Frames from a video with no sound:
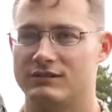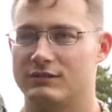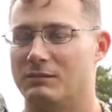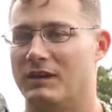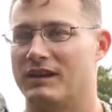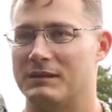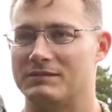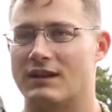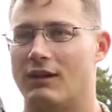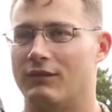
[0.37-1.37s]
So my name
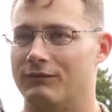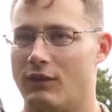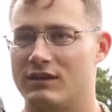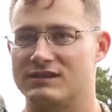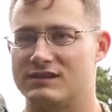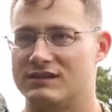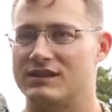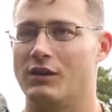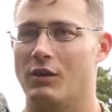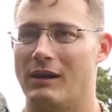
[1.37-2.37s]
is Colin Frost,
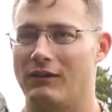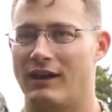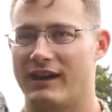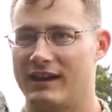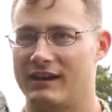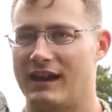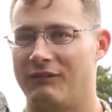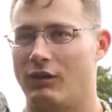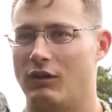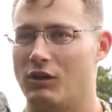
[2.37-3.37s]

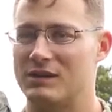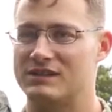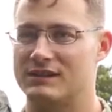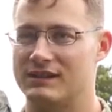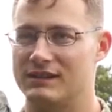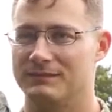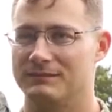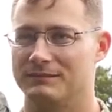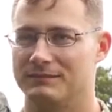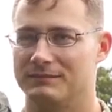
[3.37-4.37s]
C-O-L-I-N-F-R-O-S-T.
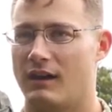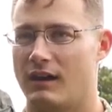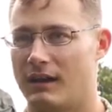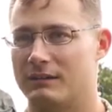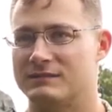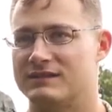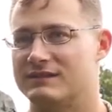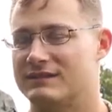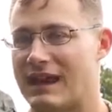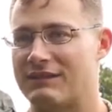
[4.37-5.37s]
Uh, I'm
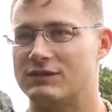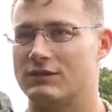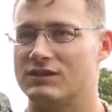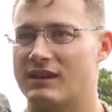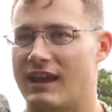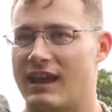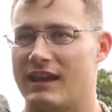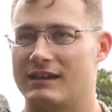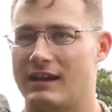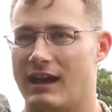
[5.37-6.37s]
Staff Sergeant
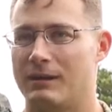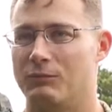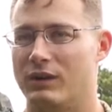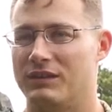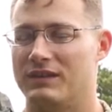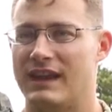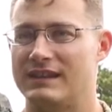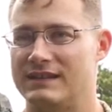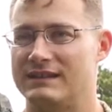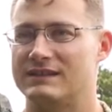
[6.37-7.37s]
and I'm with the
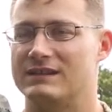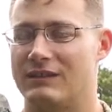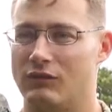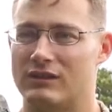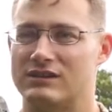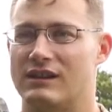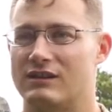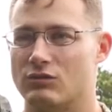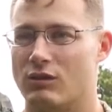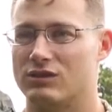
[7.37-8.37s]
18th Civil
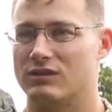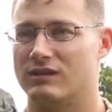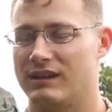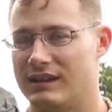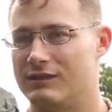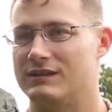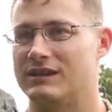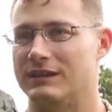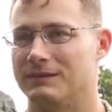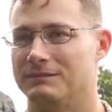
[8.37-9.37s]
Engineer Squadron, EOD.